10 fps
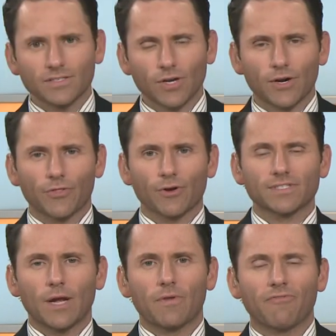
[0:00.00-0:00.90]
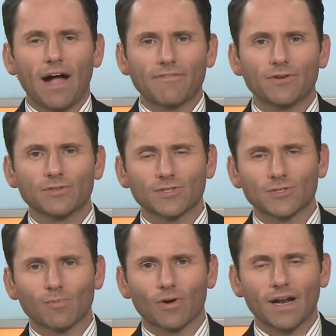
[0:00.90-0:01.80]
Start your Thursday with 5 News
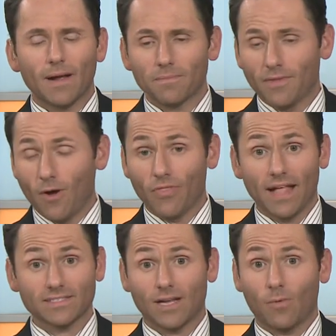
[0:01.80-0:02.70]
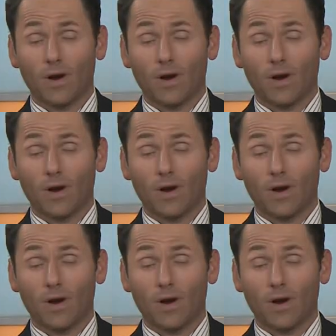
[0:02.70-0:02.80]
this morning. No, that's not